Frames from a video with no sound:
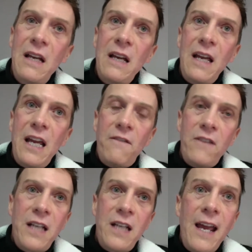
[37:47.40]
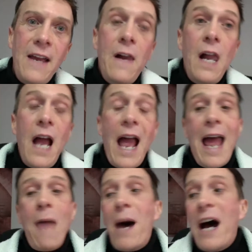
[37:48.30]
every day.
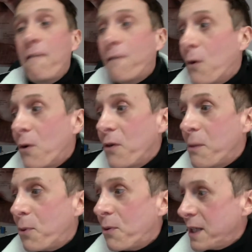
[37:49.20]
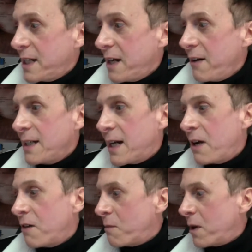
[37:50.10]
Am I for the tearing down
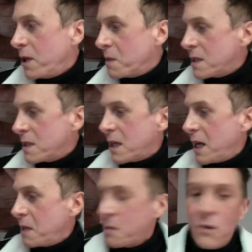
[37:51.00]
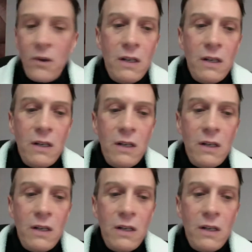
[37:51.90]
of monuments and memorials?